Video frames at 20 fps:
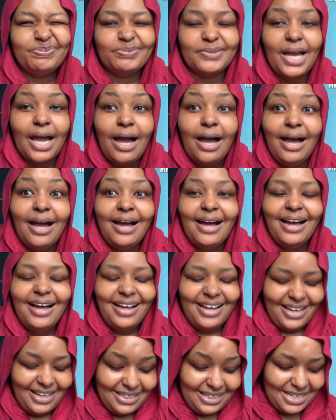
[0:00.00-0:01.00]

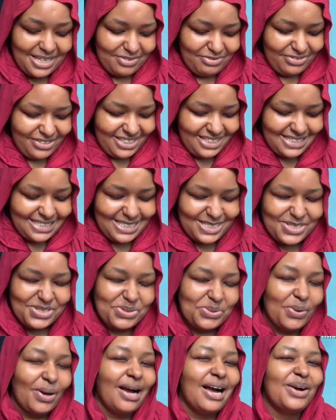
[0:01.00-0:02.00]
I love eating.
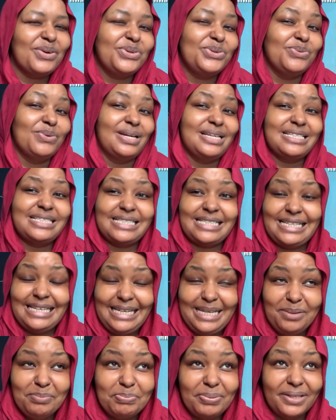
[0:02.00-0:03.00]
So how do I
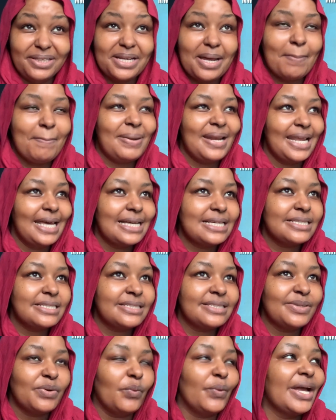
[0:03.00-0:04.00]
sleep in a
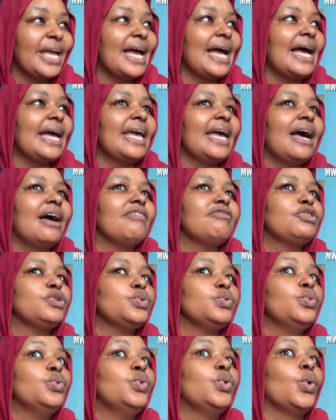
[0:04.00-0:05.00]
place where I have
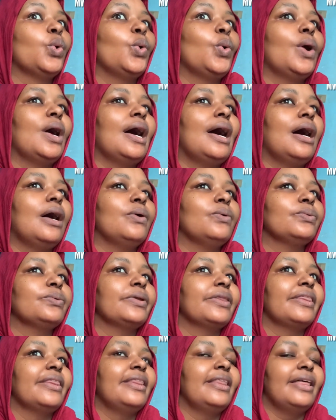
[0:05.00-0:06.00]
to go out
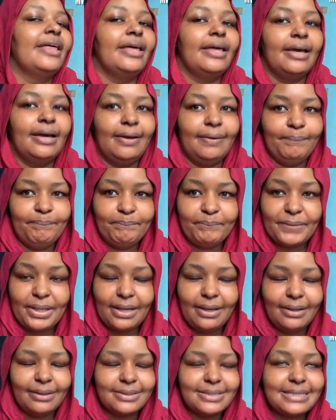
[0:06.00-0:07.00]
there,
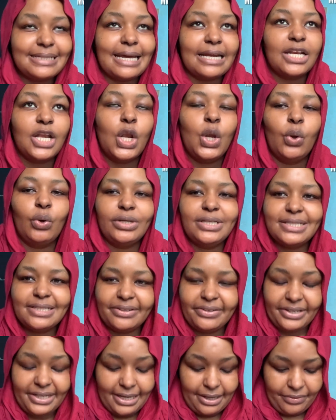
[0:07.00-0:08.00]
start
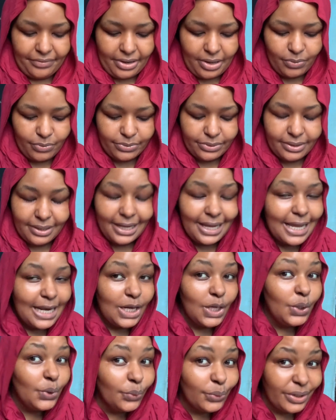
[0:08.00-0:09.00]
loitering around
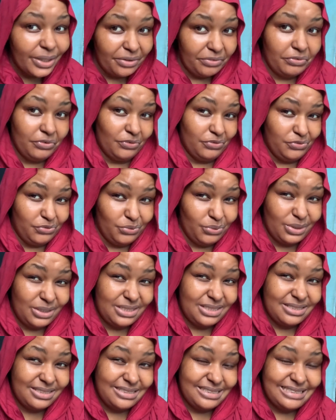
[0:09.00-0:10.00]
looking for food
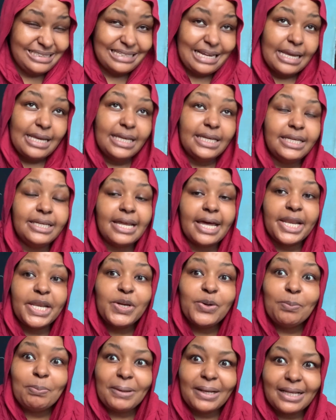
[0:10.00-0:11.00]
in a
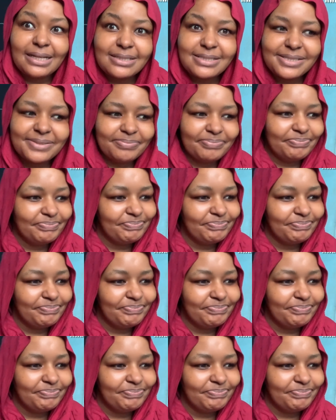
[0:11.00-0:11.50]
new place?